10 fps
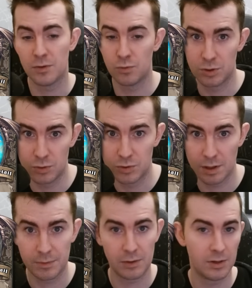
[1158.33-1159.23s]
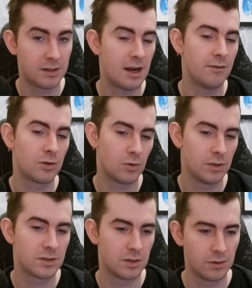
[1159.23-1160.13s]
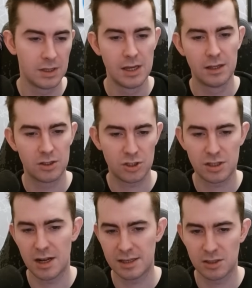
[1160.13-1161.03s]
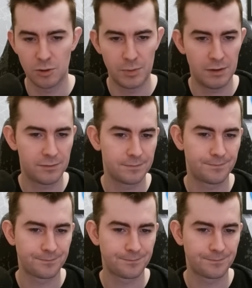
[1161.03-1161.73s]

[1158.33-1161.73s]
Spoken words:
but would do something with a Tavern coin, so it's just a nice little buff.